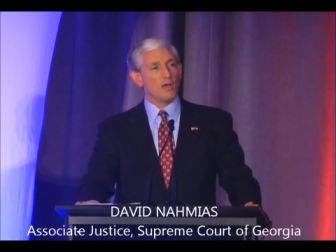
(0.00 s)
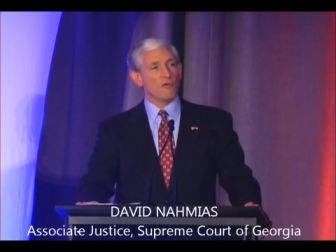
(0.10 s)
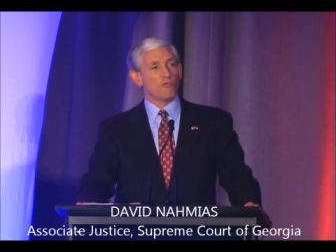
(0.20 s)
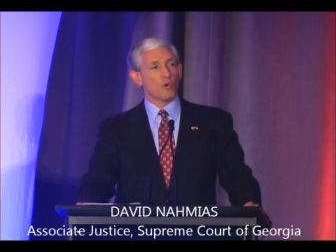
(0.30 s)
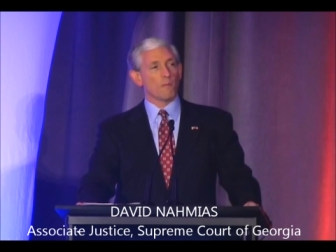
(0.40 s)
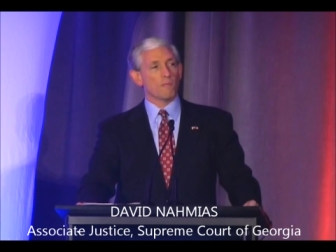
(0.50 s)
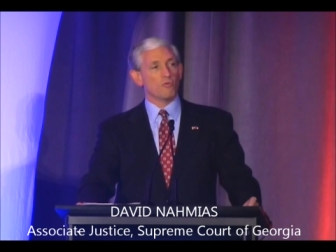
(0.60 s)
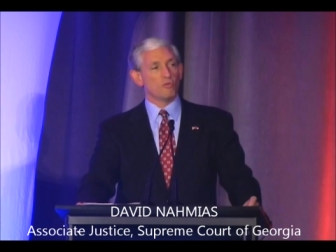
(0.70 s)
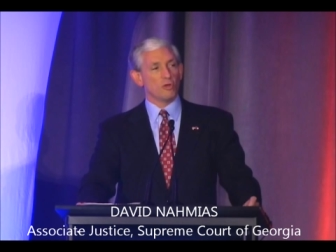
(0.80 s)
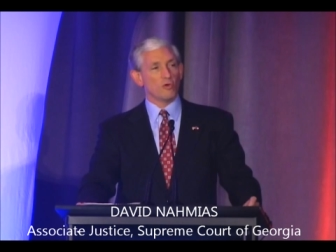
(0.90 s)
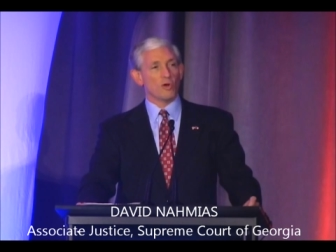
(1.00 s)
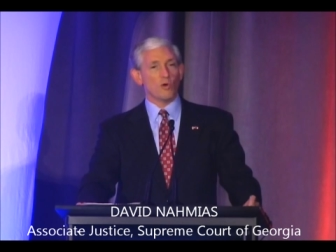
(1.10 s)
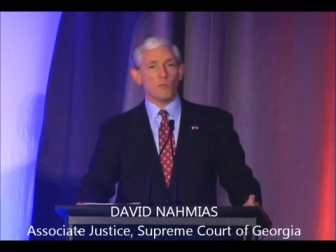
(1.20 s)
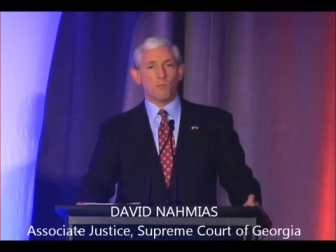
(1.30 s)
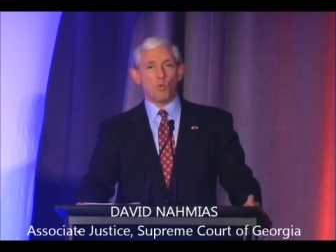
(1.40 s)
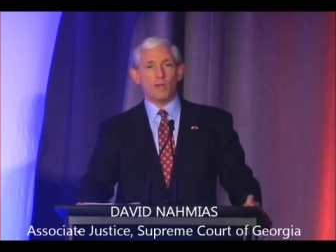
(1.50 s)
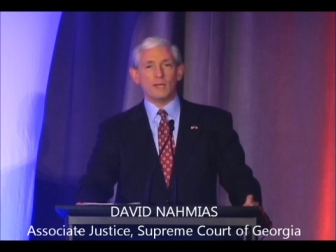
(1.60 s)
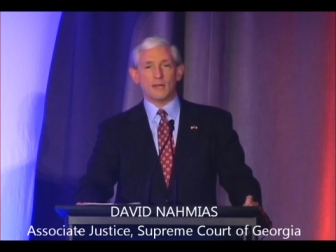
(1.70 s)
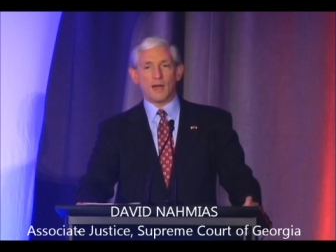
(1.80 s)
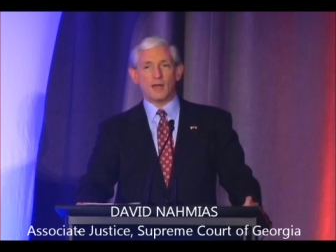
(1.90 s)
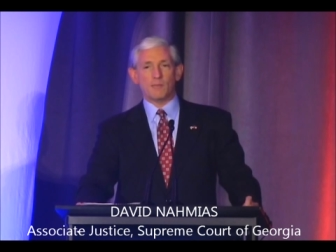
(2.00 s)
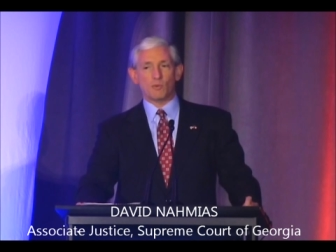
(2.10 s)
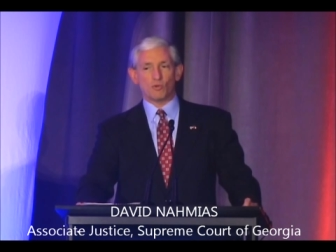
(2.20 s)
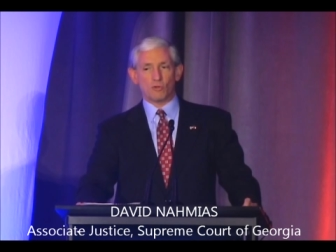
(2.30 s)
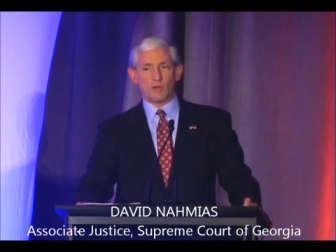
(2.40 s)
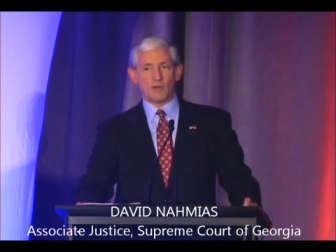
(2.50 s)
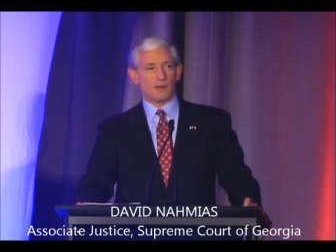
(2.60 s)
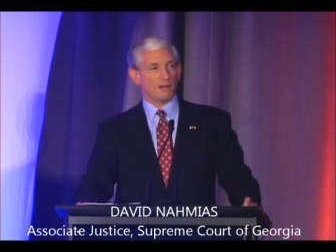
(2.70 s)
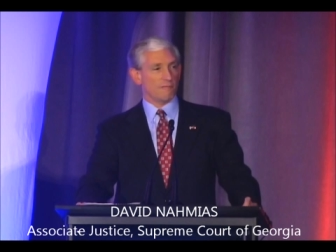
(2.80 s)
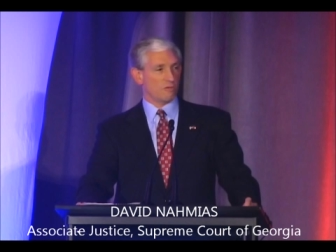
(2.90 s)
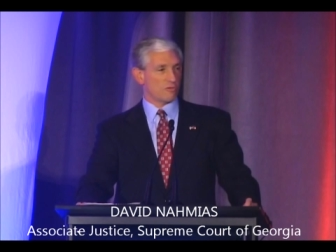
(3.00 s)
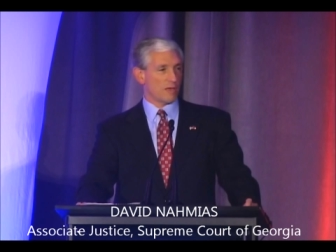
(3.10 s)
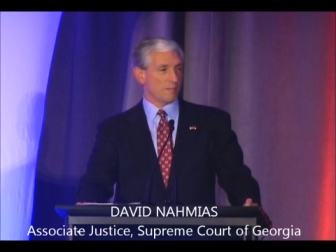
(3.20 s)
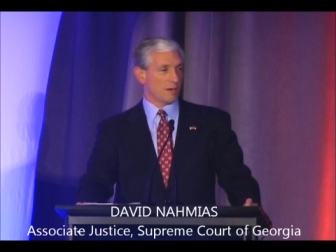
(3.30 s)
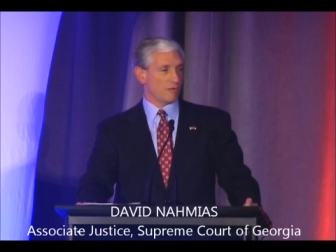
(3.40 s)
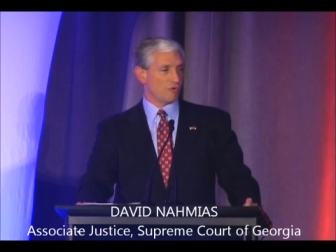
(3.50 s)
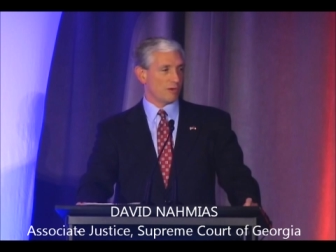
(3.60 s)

for zero point nine percent of the state budget.